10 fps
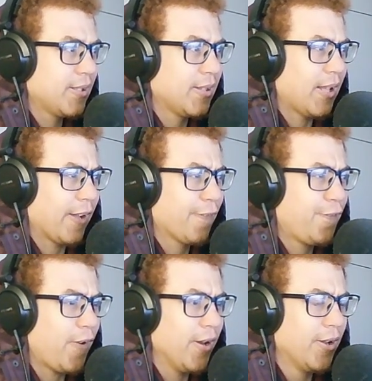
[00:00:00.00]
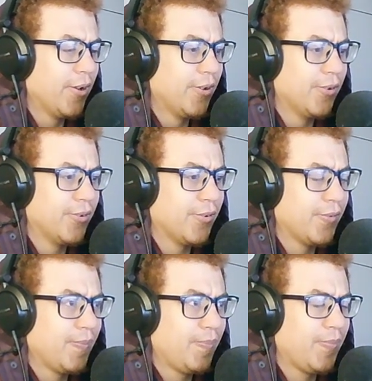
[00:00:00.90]
like follow
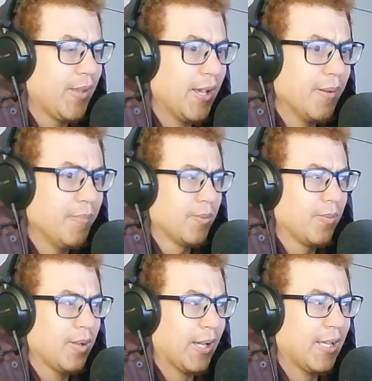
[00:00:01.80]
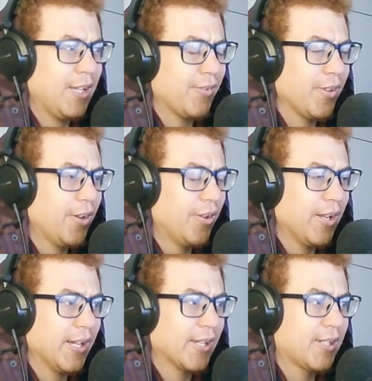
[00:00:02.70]
him? Like even though
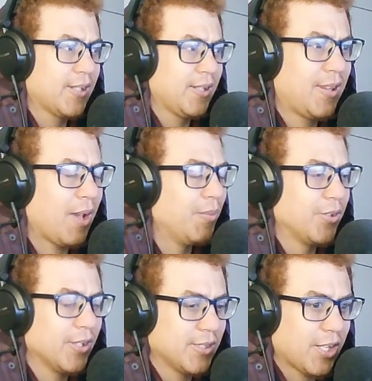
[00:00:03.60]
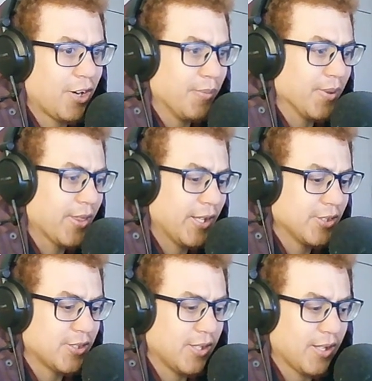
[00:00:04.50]
like they were doing terrible
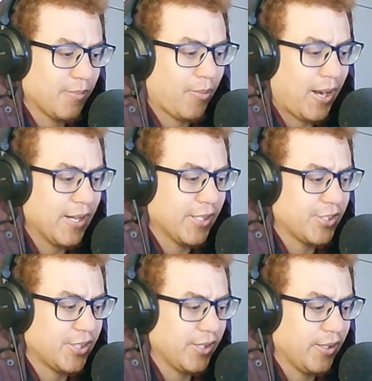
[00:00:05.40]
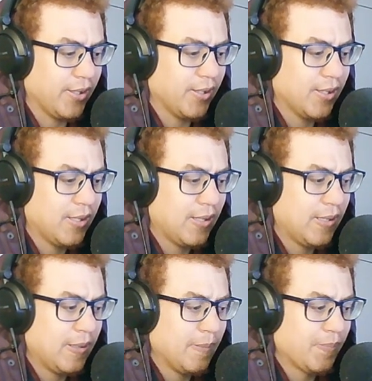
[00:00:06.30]
things to them, why did she
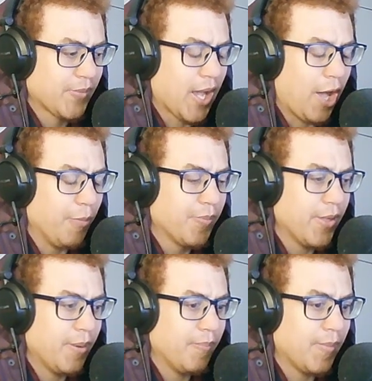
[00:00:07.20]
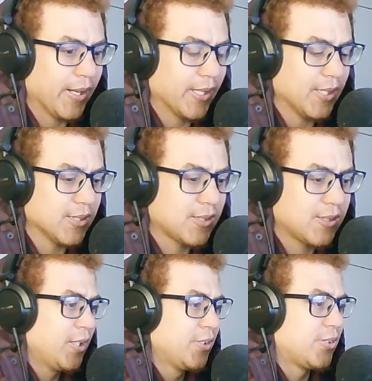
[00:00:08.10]
help them, I guess?
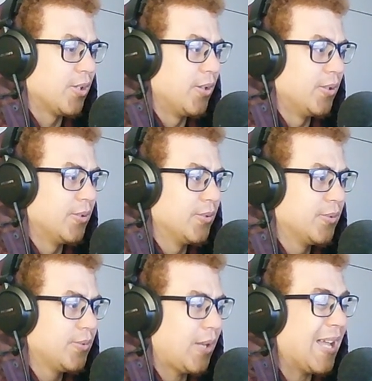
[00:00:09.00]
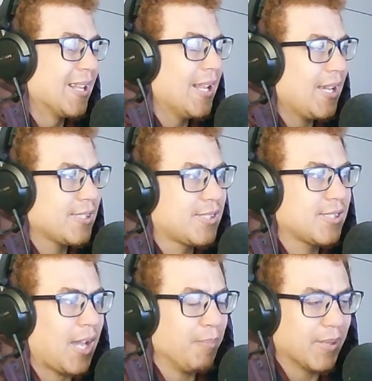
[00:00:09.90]
So unless
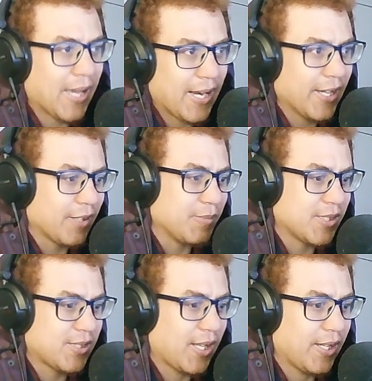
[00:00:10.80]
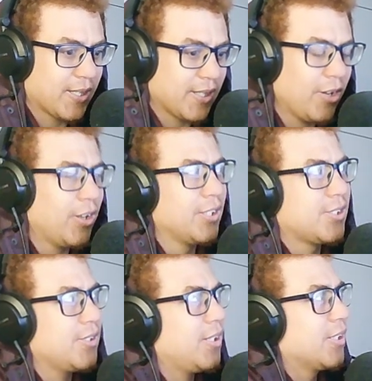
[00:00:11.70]
I'm getting it mistake, no,
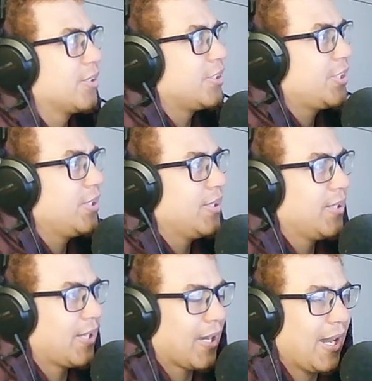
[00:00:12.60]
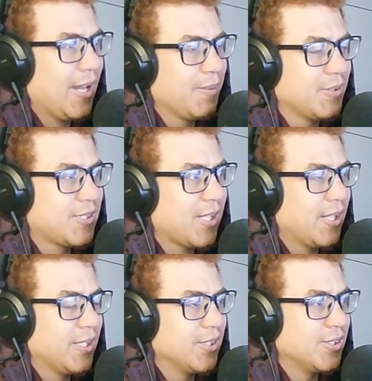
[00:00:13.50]
it's not, because the guy said
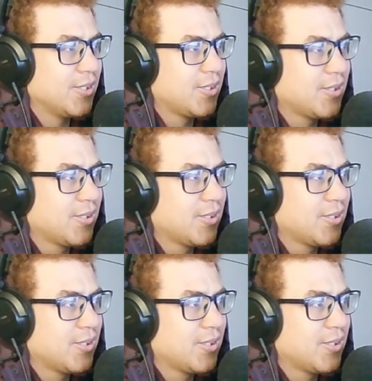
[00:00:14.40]
he's